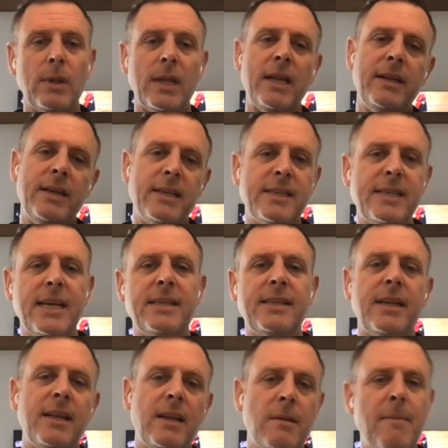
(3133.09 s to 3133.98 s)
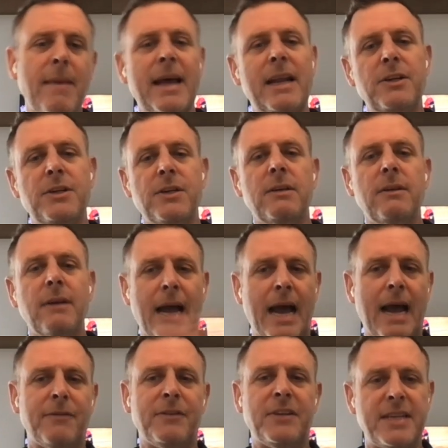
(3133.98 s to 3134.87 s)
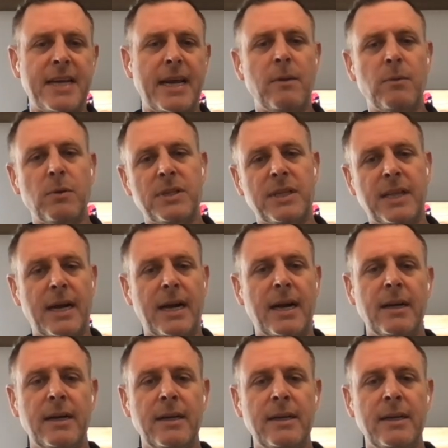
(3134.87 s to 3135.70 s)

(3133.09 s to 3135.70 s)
then the assistant and the manager have to take what's there.